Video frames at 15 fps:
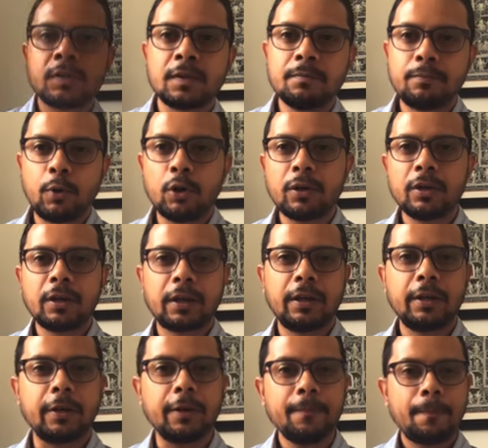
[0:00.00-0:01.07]
important
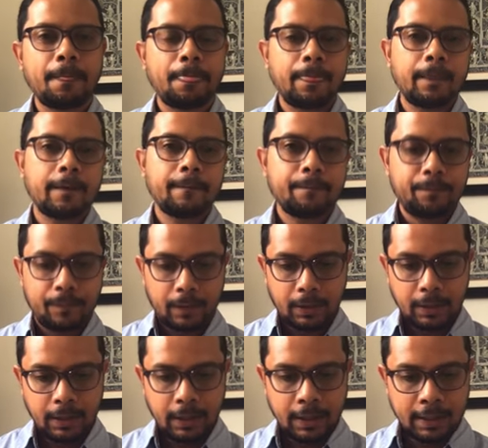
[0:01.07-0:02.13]
here
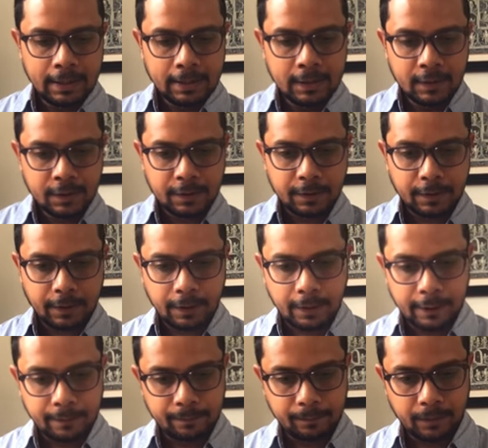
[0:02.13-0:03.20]
is,
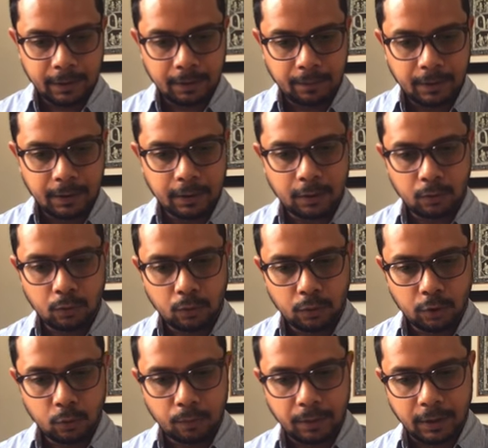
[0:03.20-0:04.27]
let me take you to a
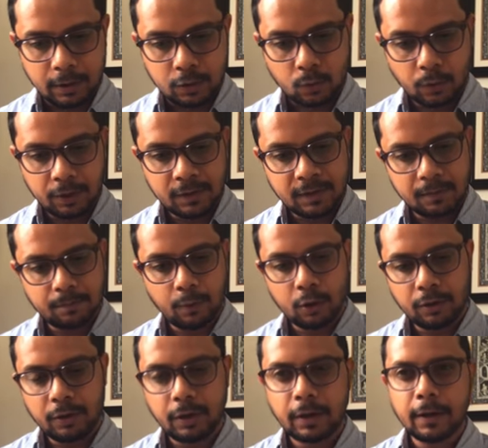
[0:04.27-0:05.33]
new page. What is
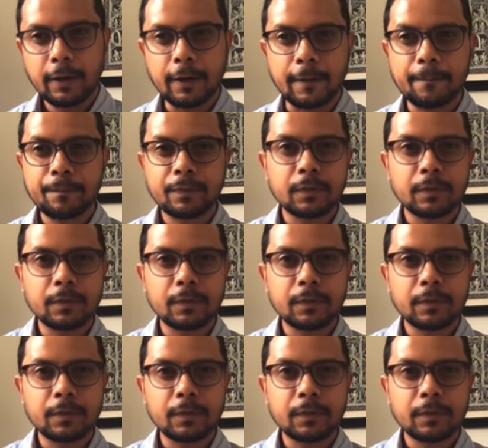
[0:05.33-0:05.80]
important here